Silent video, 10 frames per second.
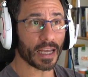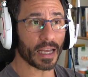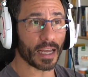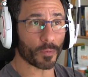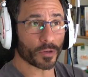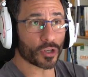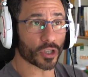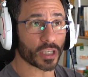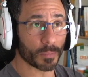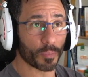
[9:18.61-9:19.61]
It was
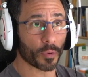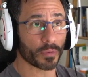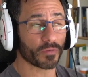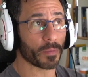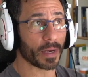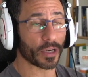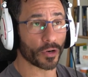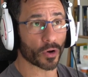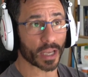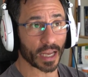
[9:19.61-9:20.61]
just important for me to
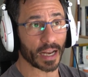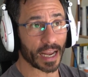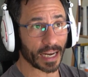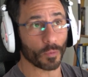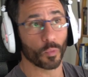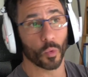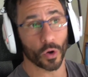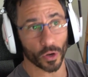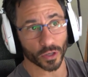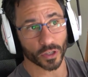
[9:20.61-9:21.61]
not get any
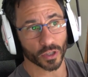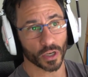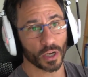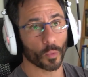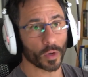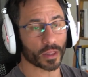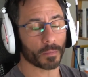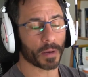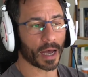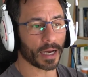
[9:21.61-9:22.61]
worse with the
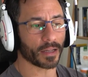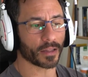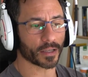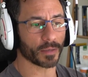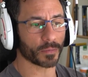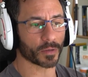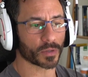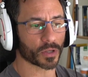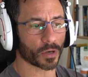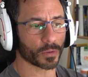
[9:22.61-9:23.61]
pain and the symptoms
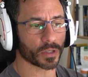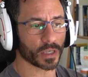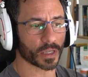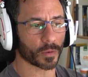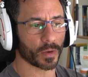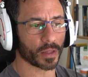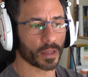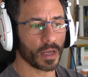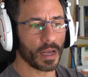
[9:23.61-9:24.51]
that I was dealing with.